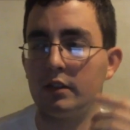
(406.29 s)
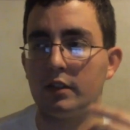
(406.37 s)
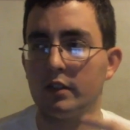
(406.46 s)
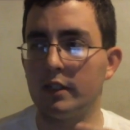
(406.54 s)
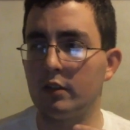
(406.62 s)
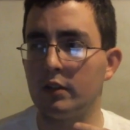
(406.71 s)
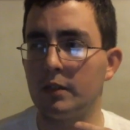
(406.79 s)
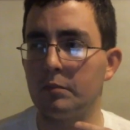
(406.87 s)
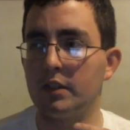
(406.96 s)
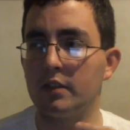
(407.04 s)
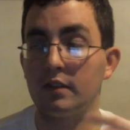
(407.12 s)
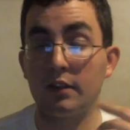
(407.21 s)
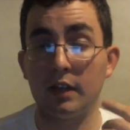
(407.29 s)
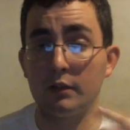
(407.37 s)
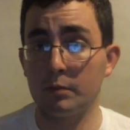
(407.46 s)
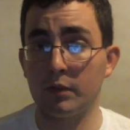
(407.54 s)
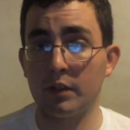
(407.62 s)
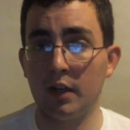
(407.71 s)
clearly because I thought it was
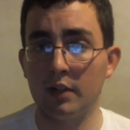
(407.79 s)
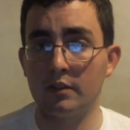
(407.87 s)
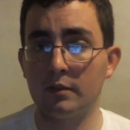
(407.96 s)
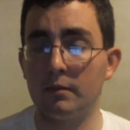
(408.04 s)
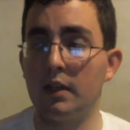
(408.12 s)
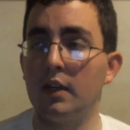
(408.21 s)
pretty awesome